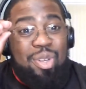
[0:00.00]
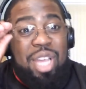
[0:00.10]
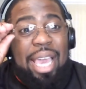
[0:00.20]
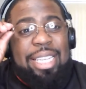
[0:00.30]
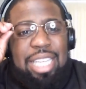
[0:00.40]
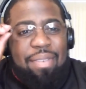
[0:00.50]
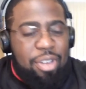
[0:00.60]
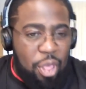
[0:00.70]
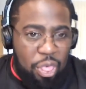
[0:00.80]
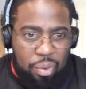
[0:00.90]

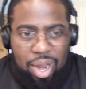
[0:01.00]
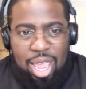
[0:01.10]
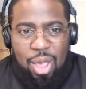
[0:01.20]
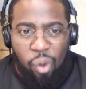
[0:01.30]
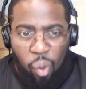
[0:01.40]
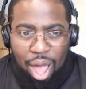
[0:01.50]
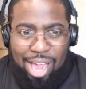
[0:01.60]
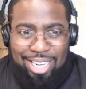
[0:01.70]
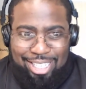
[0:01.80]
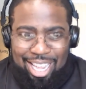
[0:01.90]

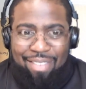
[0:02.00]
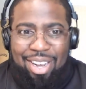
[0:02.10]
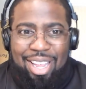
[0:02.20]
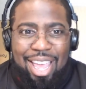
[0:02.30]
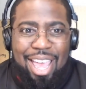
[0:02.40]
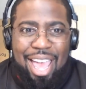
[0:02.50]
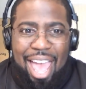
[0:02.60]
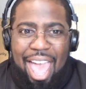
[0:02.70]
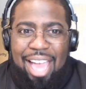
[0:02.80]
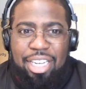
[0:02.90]

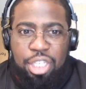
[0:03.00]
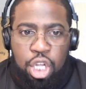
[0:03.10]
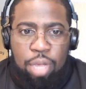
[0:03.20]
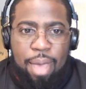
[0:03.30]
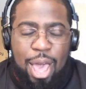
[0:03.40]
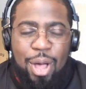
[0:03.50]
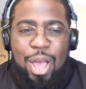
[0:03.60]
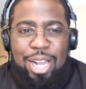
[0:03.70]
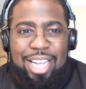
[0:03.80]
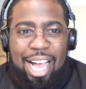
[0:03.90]

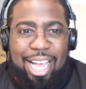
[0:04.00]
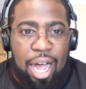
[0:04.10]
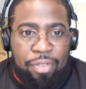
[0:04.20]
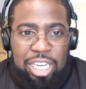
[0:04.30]
jstevens317@gmail.com.